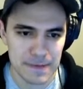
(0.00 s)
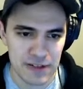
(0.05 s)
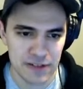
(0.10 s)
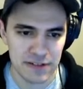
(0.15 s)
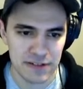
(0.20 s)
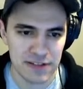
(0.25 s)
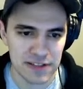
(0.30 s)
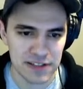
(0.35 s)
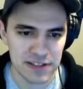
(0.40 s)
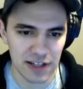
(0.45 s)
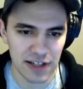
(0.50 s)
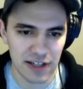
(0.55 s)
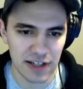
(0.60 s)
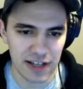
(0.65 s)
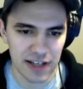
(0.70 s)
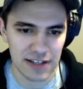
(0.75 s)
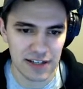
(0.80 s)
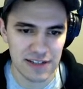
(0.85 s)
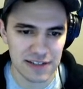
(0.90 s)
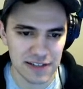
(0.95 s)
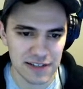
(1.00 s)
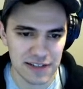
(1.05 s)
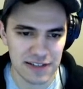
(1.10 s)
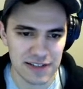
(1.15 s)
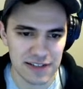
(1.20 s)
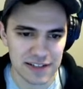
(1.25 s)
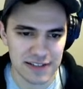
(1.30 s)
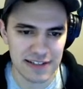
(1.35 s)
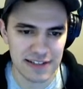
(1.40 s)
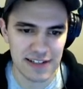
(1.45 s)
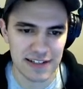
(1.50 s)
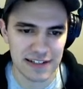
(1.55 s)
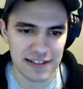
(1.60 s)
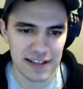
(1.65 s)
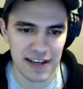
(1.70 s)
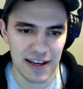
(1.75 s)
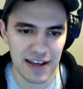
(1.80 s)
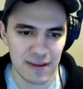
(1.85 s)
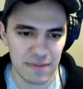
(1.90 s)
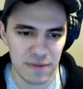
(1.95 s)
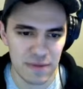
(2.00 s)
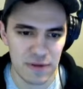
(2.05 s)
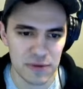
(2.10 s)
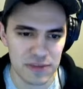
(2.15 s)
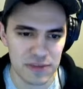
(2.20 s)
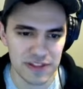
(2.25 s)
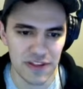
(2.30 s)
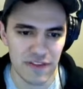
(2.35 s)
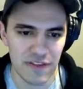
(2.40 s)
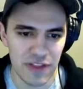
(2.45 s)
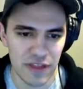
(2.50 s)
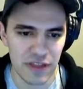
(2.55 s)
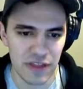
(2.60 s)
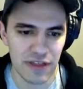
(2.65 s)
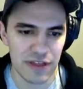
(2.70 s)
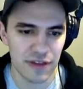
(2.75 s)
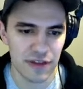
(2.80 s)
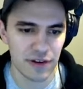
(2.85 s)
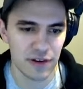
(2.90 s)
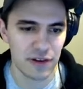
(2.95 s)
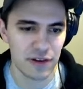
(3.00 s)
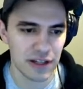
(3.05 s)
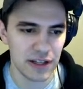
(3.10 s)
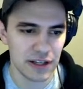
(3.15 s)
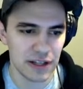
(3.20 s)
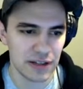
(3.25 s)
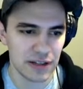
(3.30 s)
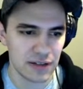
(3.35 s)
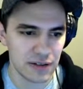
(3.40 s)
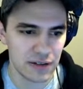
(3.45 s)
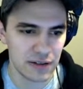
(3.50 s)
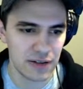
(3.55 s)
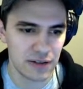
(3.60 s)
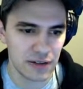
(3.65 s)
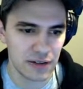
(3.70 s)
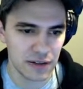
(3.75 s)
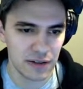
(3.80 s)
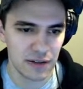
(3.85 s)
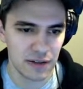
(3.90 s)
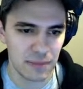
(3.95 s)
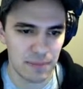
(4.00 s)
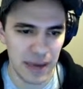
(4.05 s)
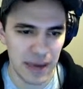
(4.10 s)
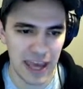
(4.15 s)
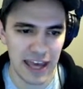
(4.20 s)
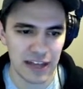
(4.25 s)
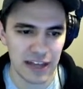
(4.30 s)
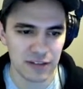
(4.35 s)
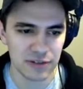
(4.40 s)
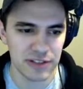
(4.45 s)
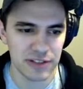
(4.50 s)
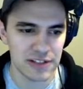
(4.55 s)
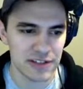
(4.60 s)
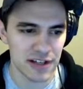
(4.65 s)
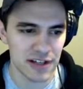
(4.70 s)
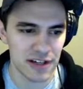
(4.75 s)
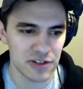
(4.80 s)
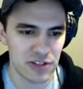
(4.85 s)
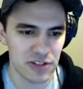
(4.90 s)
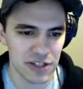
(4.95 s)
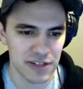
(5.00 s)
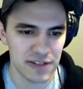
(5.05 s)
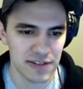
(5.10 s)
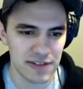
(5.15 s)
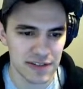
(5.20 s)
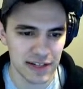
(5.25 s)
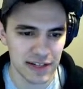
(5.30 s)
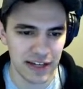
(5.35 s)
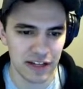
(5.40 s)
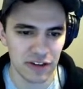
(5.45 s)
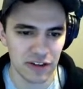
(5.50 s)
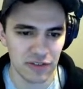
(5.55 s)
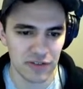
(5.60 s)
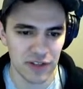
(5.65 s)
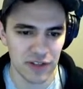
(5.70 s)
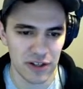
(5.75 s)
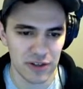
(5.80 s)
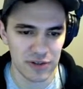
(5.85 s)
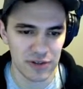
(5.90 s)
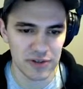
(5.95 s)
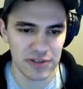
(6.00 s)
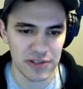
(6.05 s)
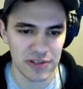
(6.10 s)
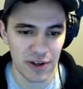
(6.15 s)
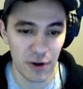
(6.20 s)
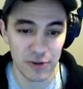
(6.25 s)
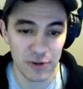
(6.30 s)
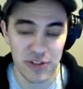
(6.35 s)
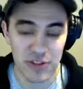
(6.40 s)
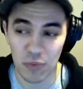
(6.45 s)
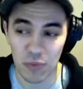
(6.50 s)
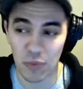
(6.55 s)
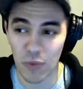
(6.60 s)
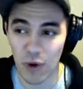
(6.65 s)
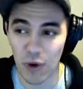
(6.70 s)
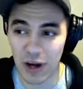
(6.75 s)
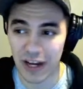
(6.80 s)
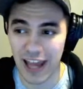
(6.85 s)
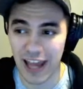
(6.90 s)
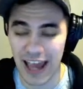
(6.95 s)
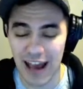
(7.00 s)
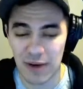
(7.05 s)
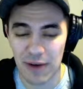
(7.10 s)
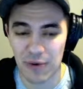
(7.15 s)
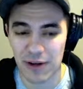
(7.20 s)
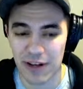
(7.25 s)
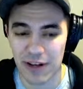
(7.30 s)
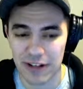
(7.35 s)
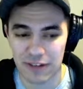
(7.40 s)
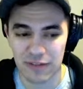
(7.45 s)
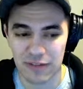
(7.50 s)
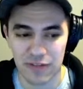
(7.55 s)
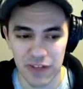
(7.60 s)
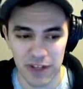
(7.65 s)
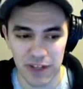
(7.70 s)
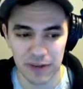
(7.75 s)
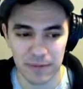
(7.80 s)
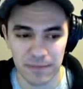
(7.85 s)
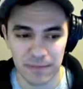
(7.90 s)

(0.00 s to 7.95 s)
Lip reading: Sundays, 6 a.m. through 7:30, panel discussions, interviews. Oh, it's a 1-hour interview.